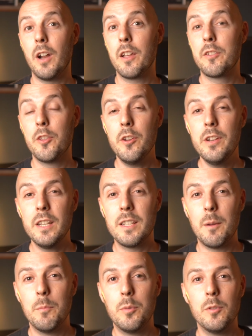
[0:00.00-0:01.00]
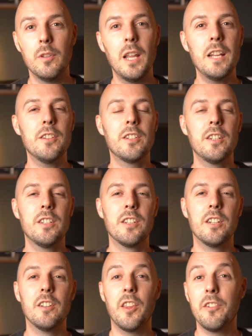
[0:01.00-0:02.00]
our third example, let's
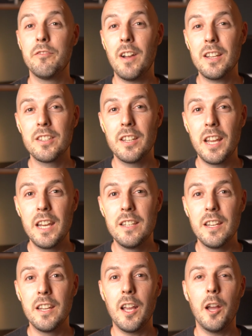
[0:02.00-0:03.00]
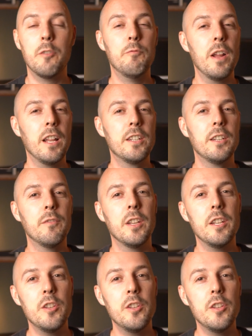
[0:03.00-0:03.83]
consider the fascinating and relatively